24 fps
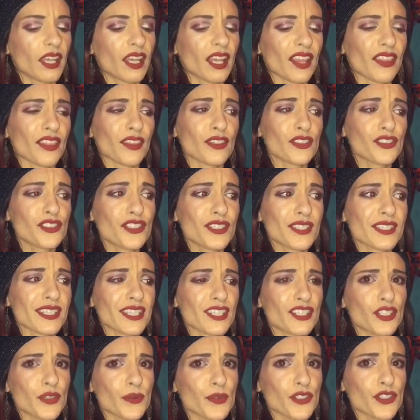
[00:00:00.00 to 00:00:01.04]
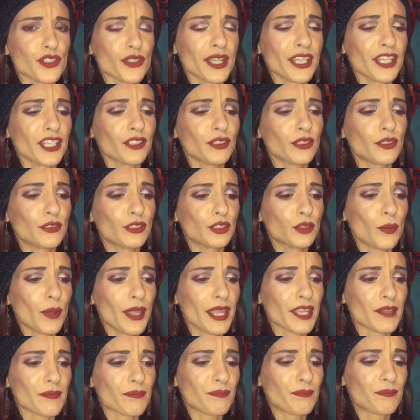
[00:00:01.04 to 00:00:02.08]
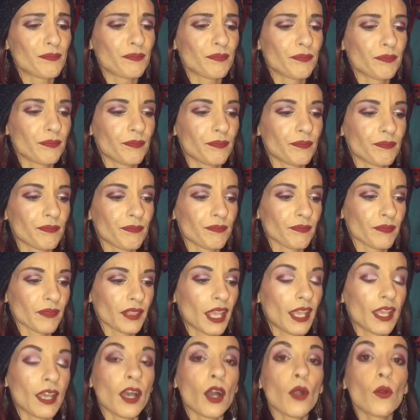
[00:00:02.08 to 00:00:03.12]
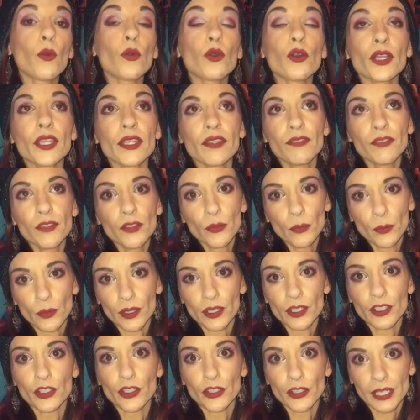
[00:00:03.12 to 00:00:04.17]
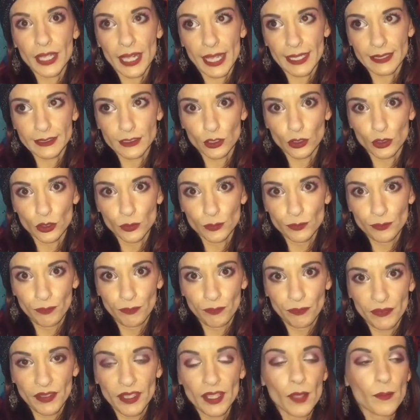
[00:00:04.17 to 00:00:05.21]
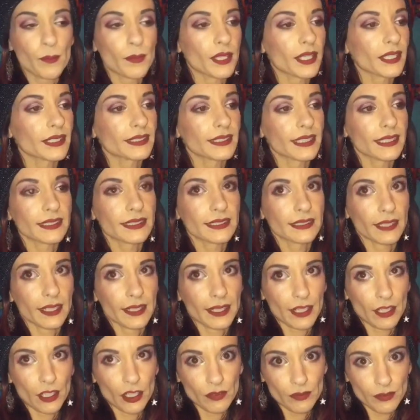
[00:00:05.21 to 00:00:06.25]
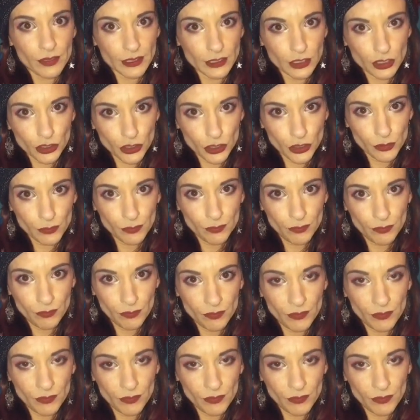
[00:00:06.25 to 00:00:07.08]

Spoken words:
I thought you said you were trying to lose weight? Well, if you would, you're an asshole, because that's not out of concern.